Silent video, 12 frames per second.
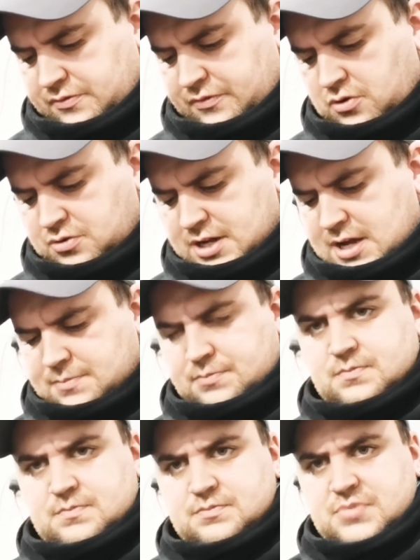fold it,
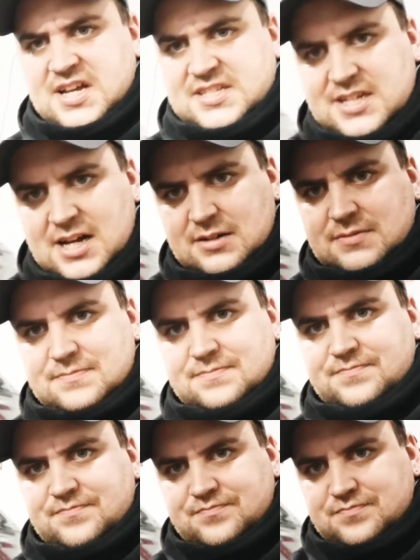press it,
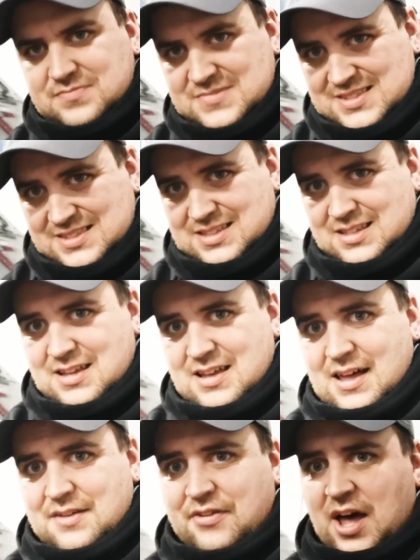
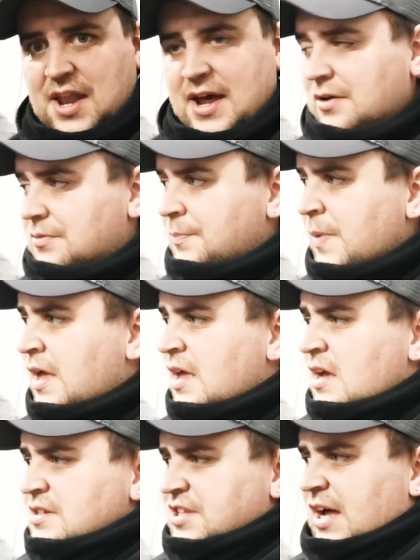flatten it out.
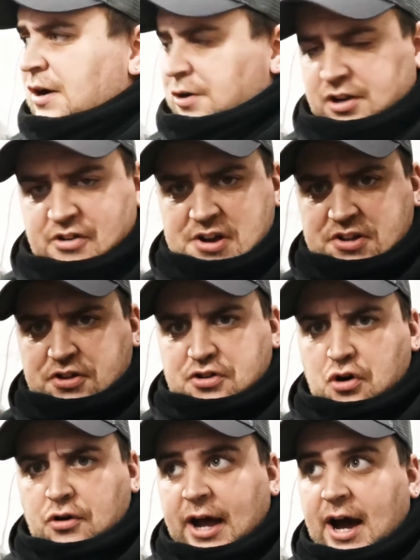So now I'm going to go around and do the
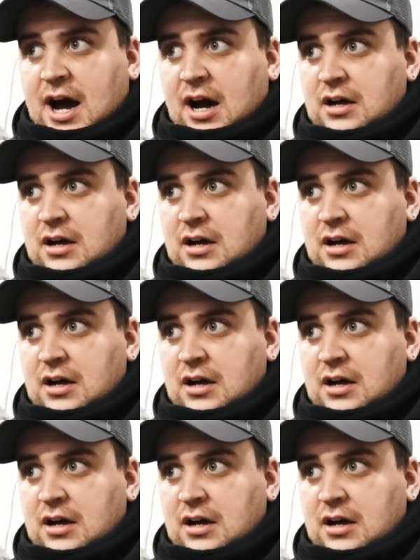whole car.